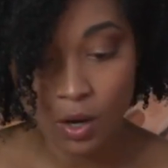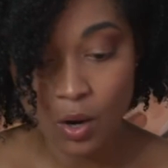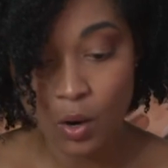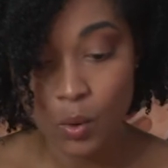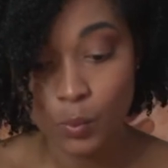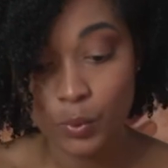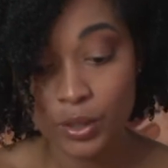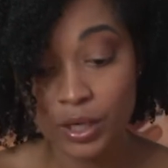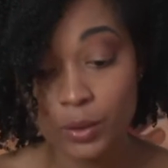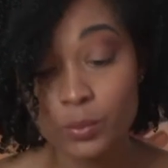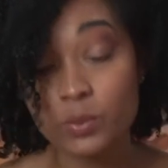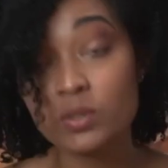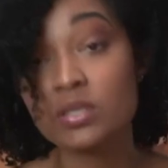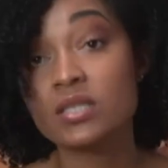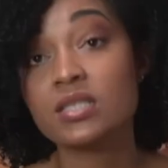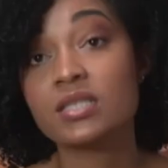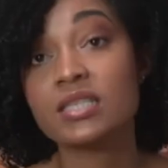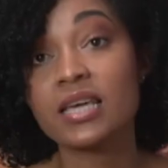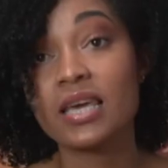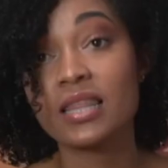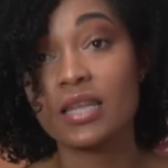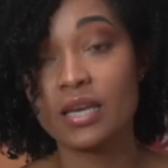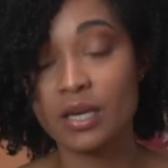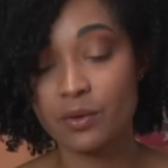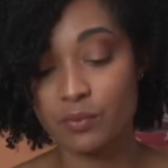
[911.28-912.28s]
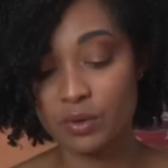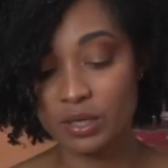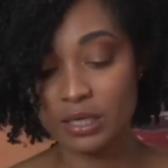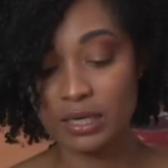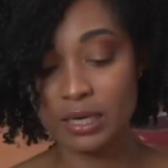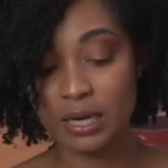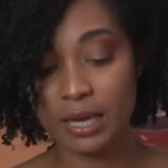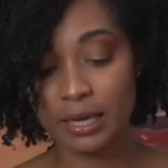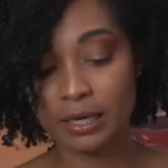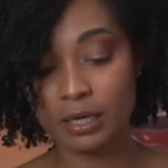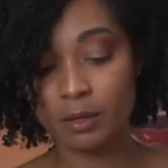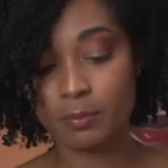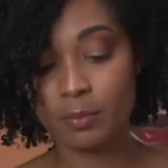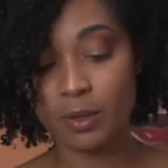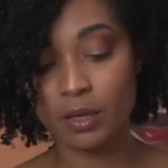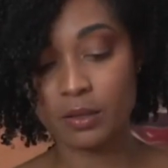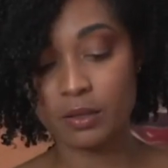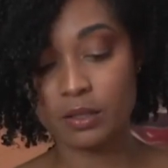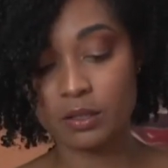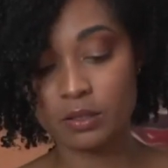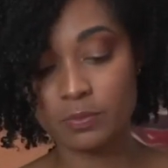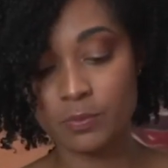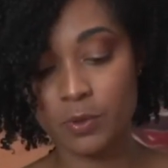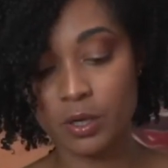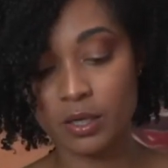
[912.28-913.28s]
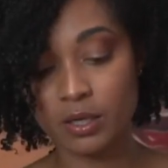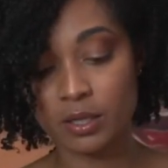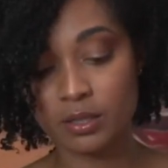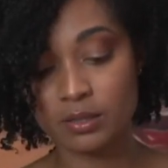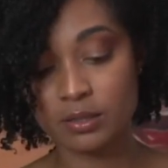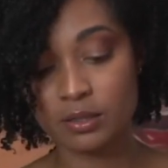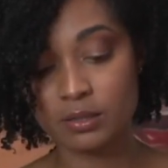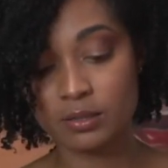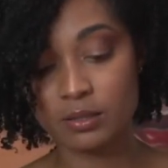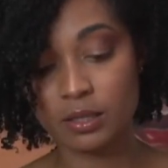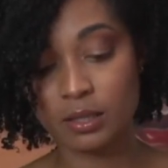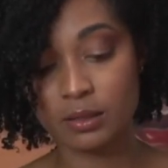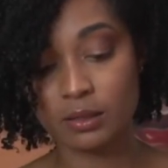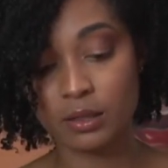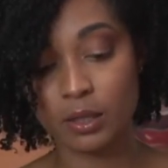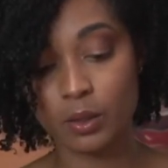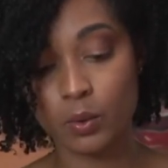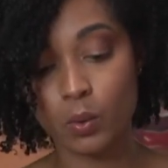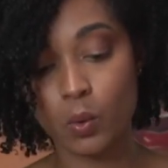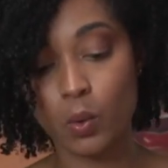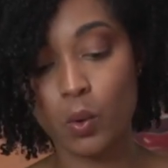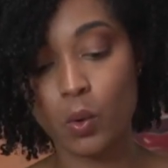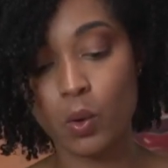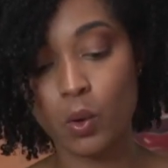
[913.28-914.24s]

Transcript: What I will say that I really like about these products is that the